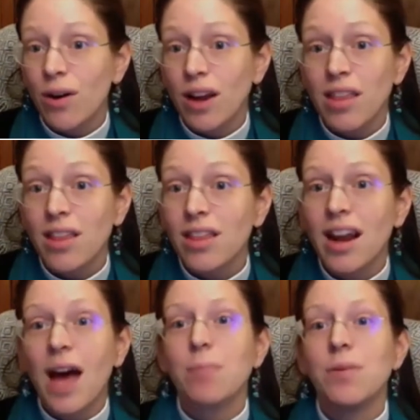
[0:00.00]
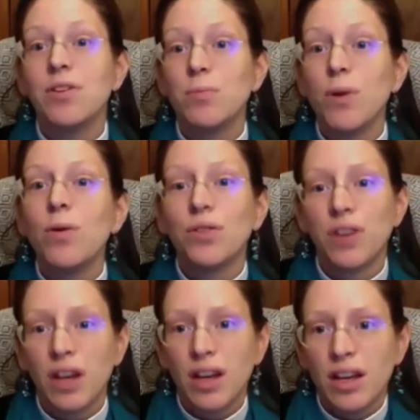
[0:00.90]
And I think that happens
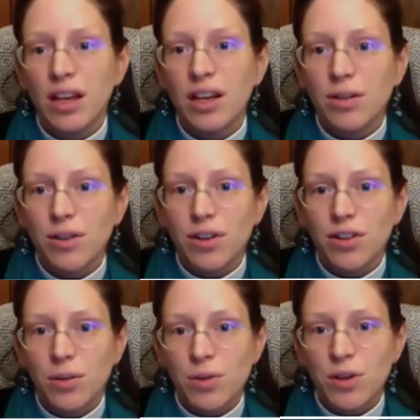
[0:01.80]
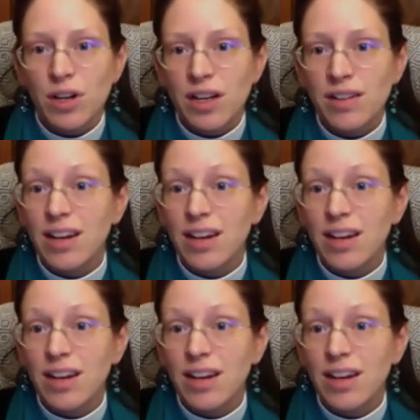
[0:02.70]
most in diverse communities.